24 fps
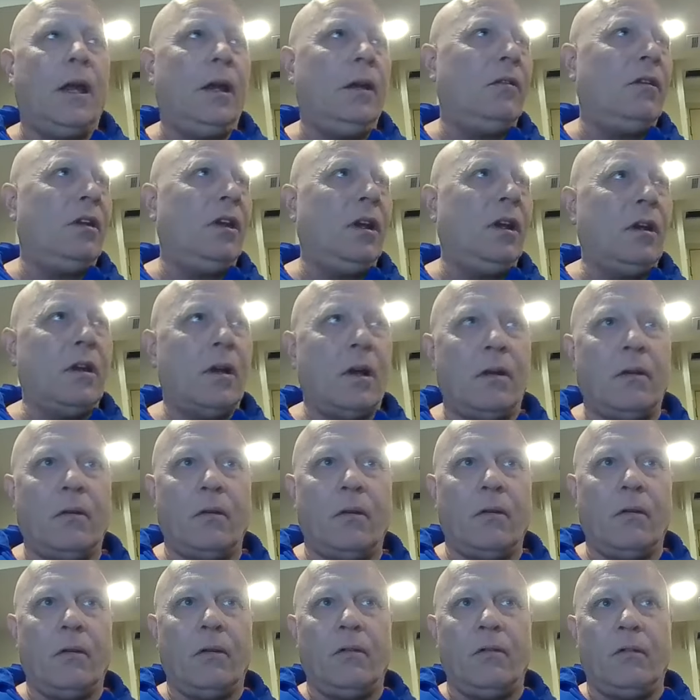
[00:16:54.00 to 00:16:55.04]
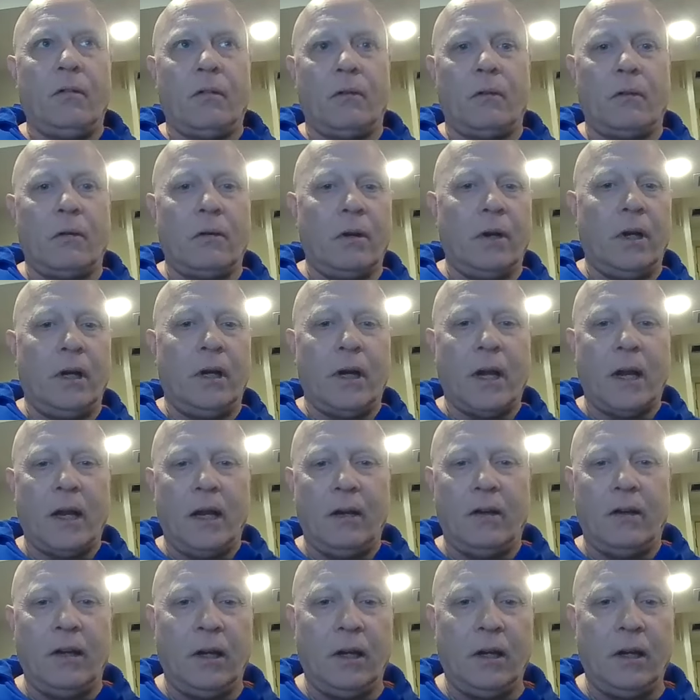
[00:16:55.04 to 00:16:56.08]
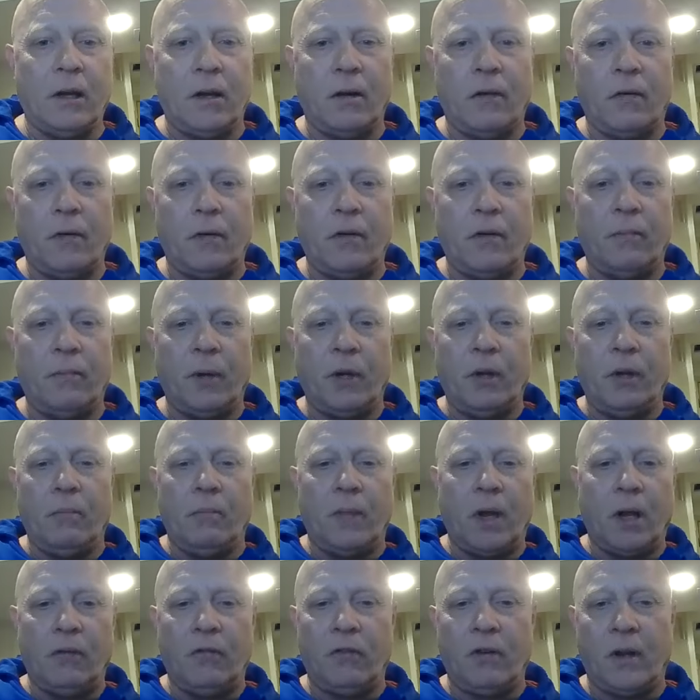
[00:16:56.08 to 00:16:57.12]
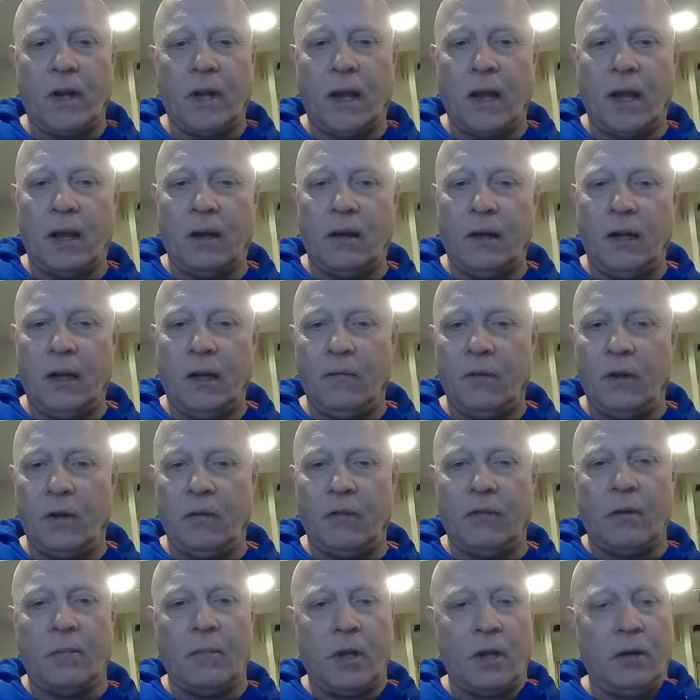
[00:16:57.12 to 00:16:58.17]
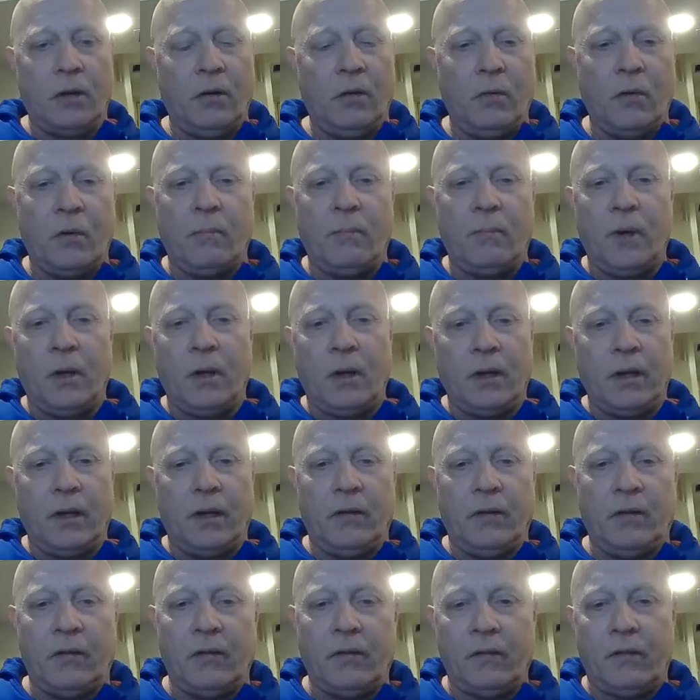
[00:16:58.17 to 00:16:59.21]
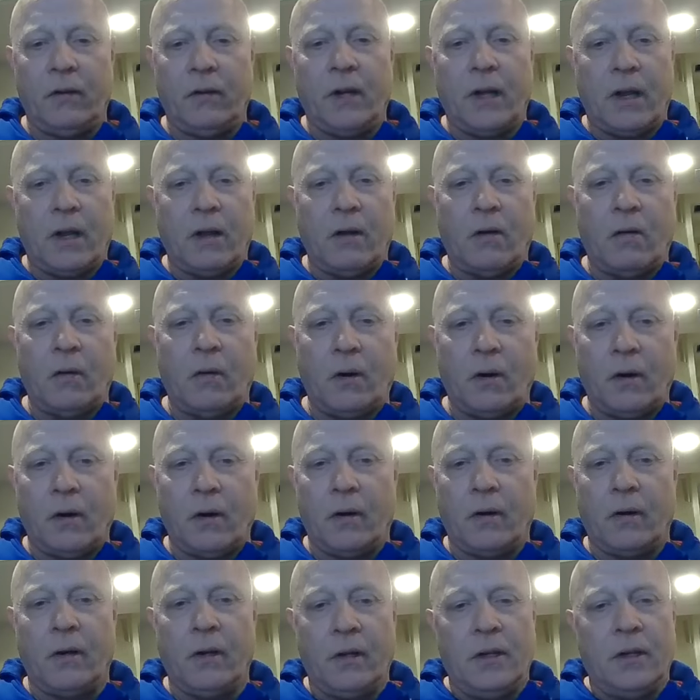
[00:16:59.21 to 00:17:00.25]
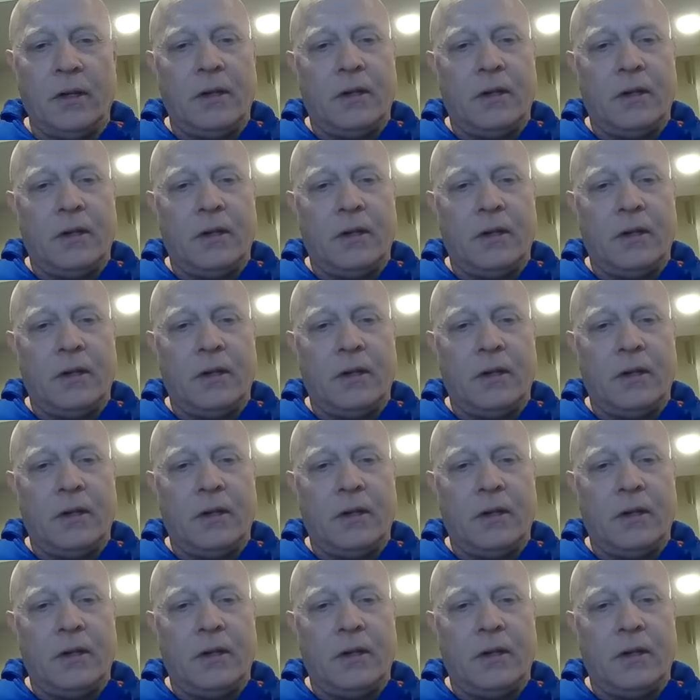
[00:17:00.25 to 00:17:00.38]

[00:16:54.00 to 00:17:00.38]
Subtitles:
1800s or early 1900s, but you mentioned that even some of the newer buildings now are